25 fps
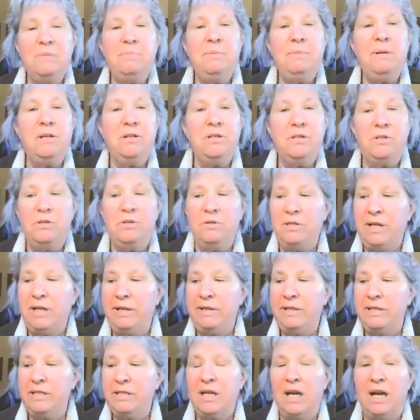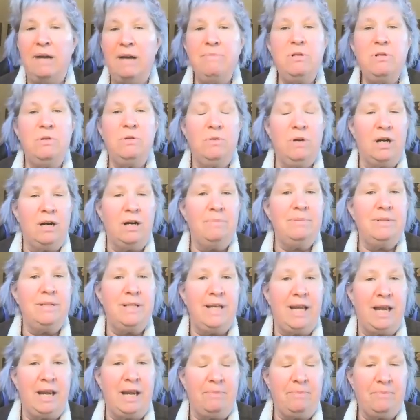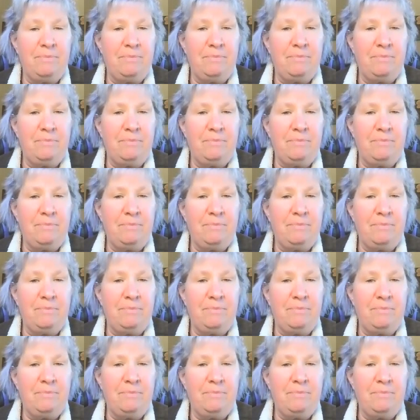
speakers do take the time to update.